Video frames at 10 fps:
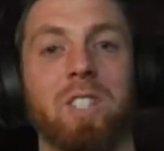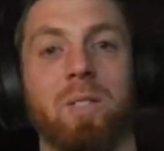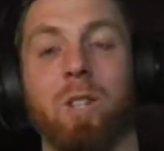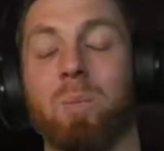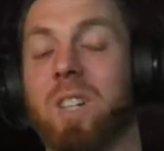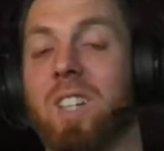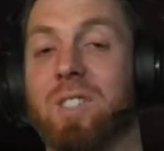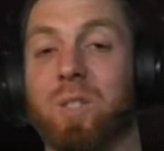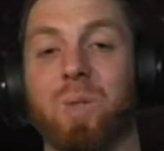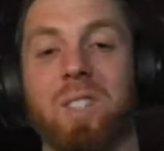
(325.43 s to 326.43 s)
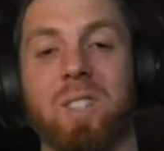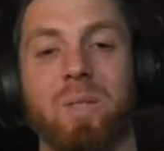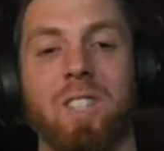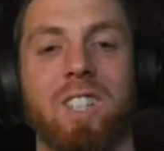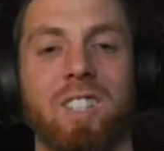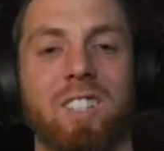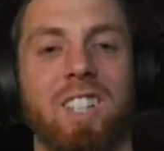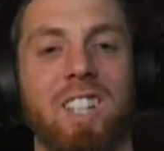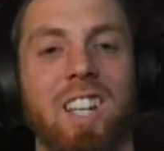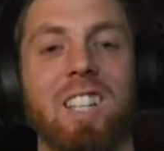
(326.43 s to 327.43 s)
I hope you guys enjoyed this video.
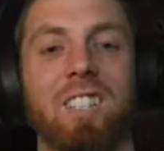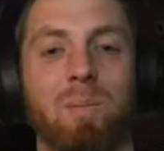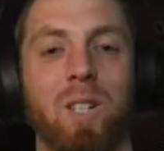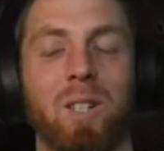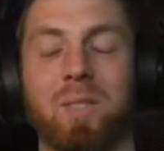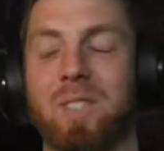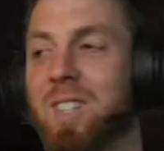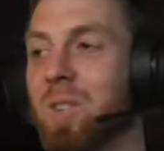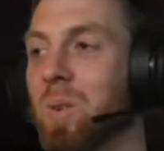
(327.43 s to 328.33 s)
Had some laughs along the